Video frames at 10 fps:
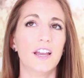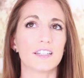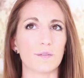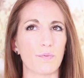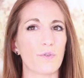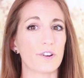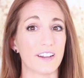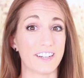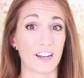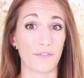it's important to
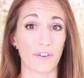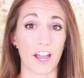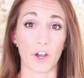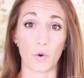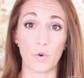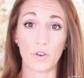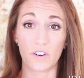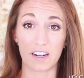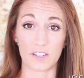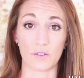identify who you
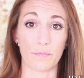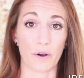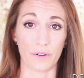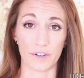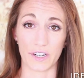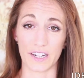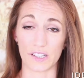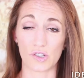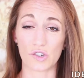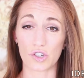need to
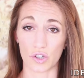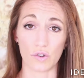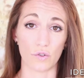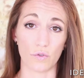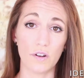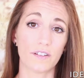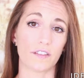apologize to.